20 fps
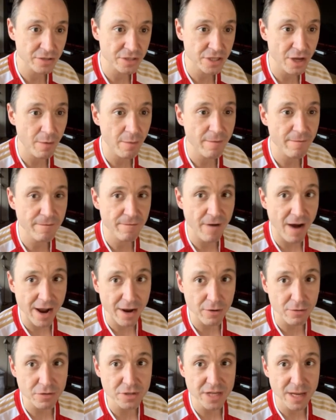So
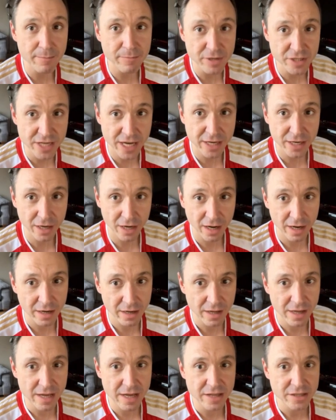vials in particular
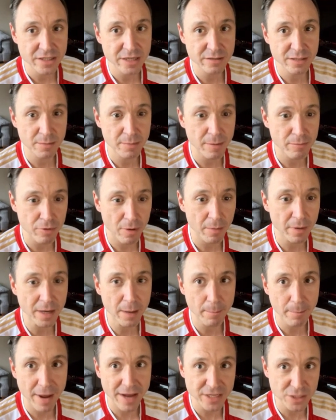seem to be probably the
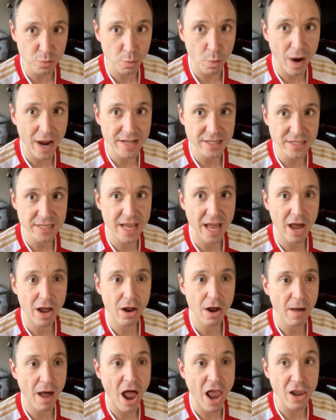best way to get
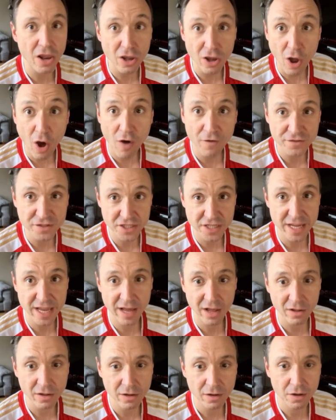a lot of
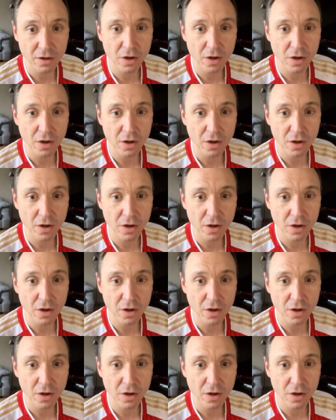skill